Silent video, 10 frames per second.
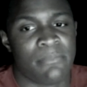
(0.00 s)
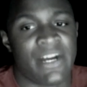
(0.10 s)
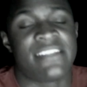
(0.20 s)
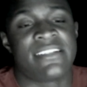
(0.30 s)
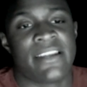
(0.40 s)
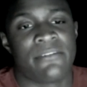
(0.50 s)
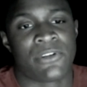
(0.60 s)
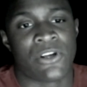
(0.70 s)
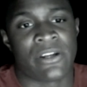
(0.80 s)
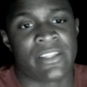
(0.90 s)
mindset
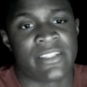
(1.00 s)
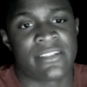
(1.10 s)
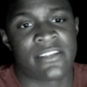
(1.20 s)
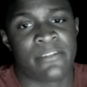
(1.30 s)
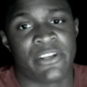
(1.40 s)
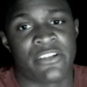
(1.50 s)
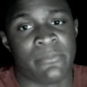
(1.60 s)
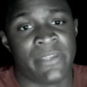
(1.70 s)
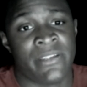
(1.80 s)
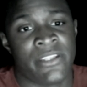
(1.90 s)
regarding this compared
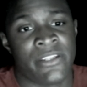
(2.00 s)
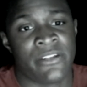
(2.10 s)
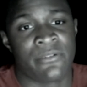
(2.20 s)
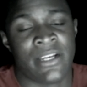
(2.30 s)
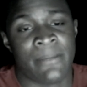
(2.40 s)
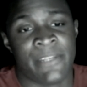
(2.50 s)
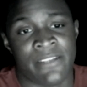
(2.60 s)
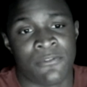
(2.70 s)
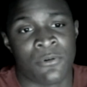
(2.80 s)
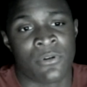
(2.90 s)
to me. I'm an
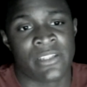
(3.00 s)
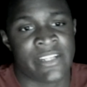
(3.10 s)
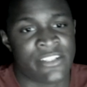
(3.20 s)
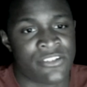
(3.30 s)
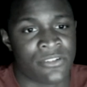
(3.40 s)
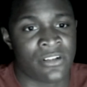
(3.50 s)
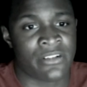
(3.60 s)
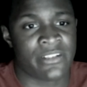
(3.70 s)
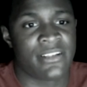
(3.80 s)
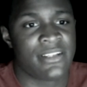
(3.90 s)
E4 in the National
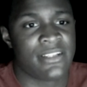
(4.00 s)
Guard.